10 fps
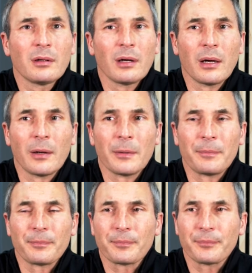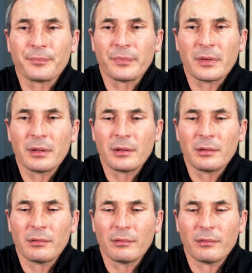I'm
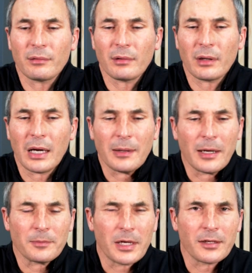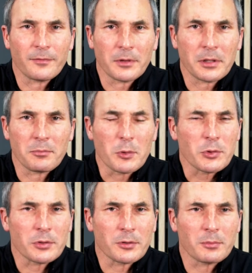not a very
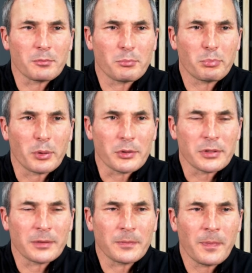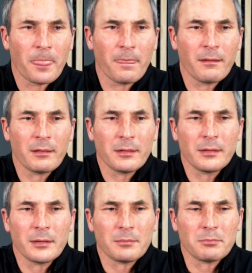emotional person,
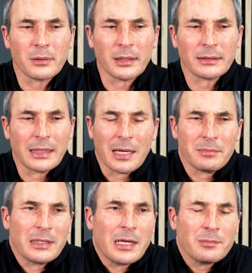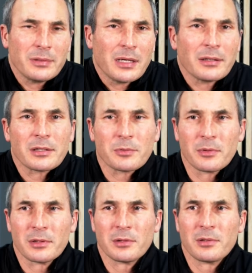but I mean, I'll be honest
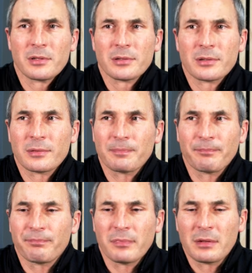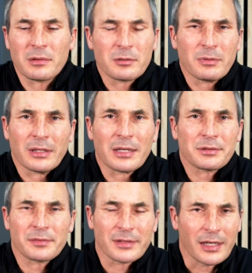with you. There's been
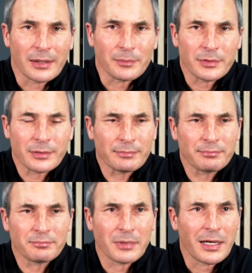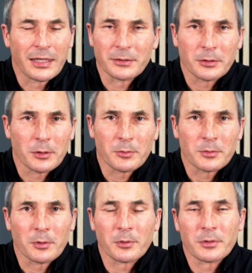lots of times behind
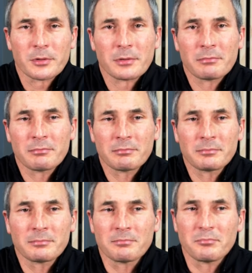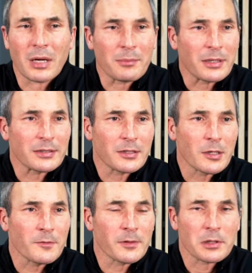closed doors by
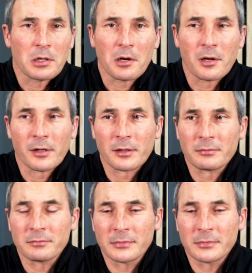myself in a car,